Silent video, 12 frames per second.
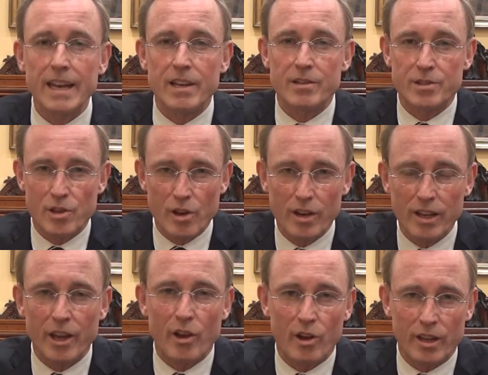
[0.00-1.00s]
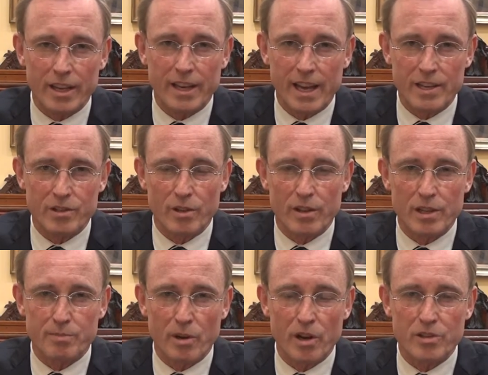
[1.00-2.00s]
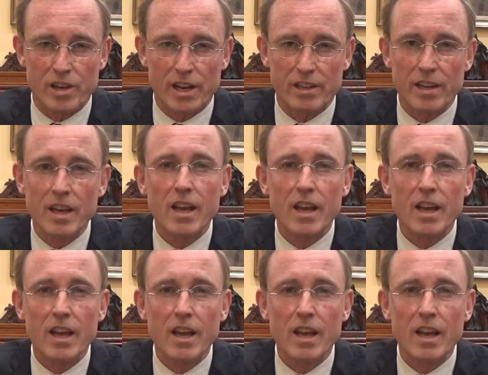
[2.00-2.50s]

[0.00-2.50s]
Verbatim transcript: It is certainly early days on this project.